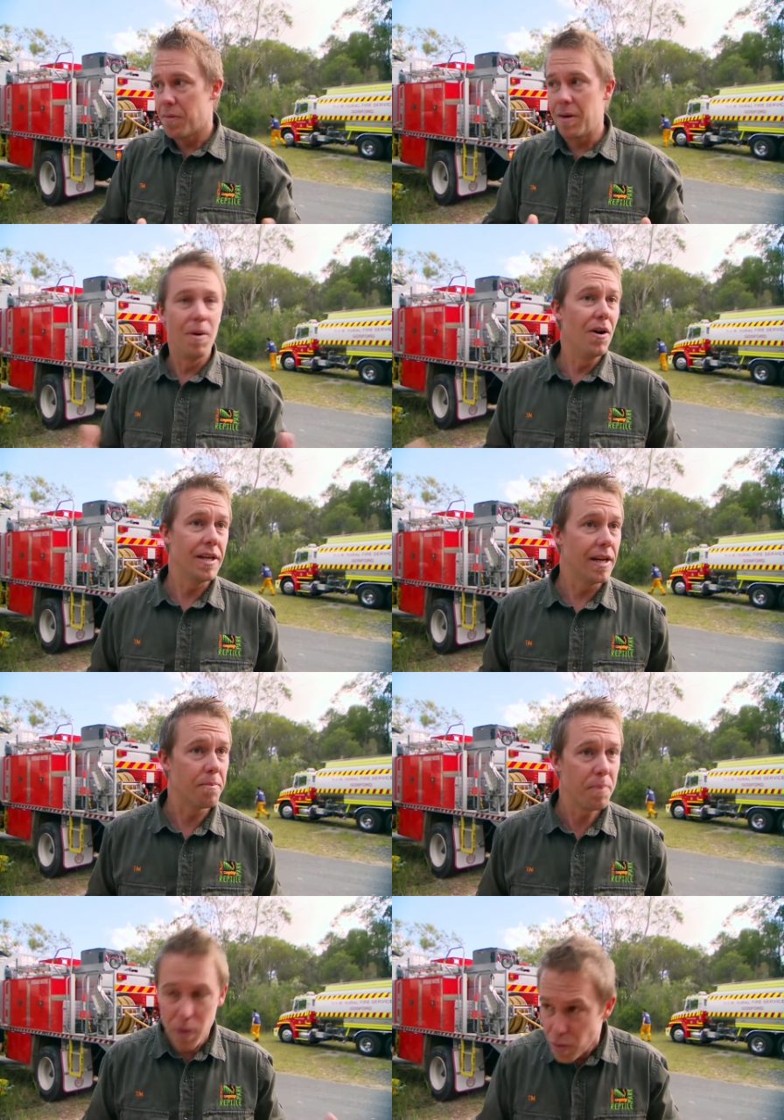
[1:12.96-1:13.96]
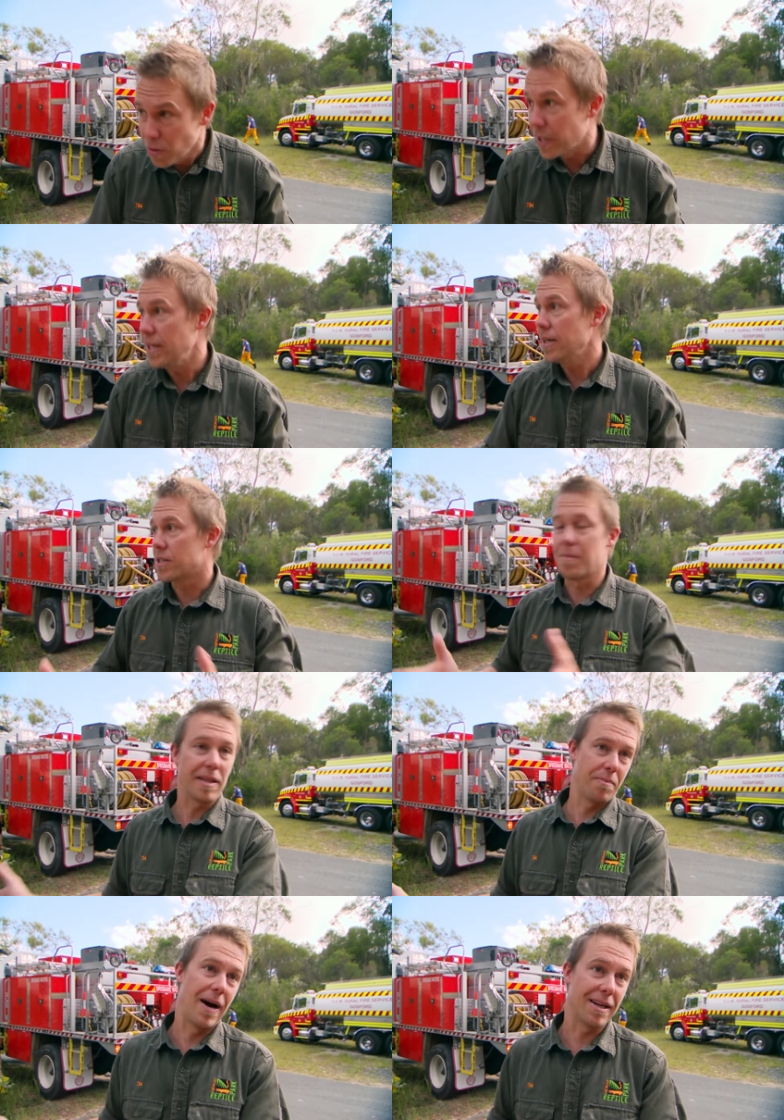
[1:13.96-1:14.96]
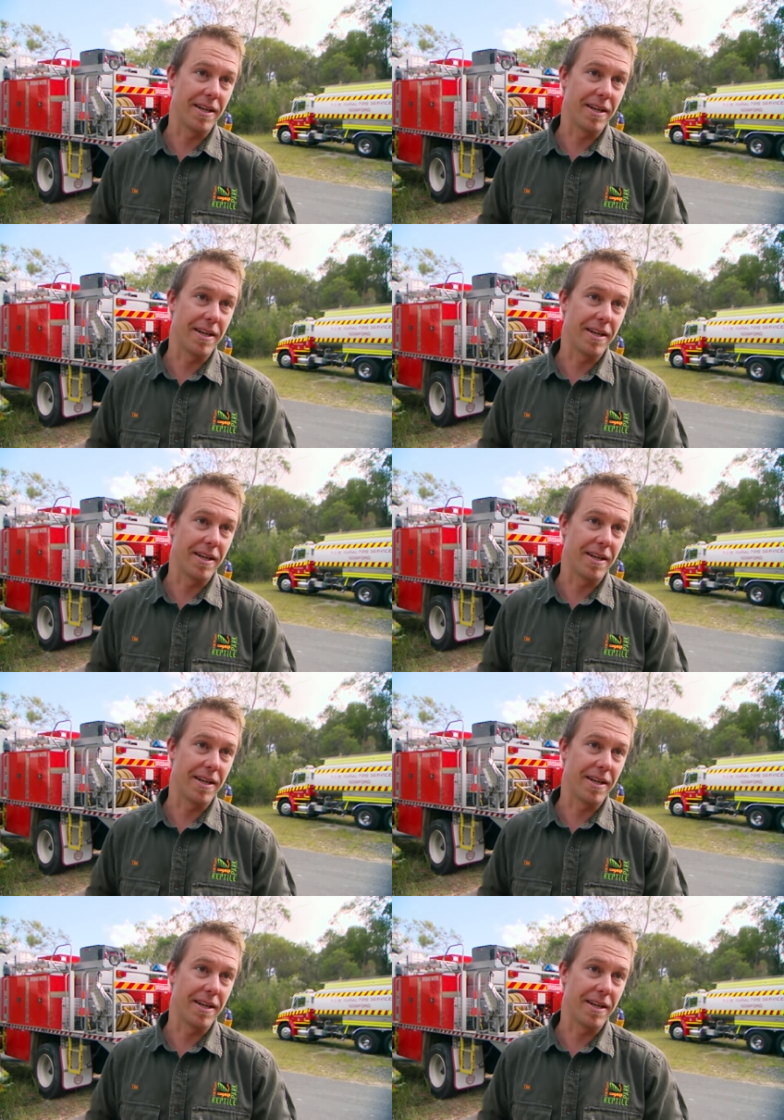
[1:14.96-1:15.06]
and we're burning it purely to make the park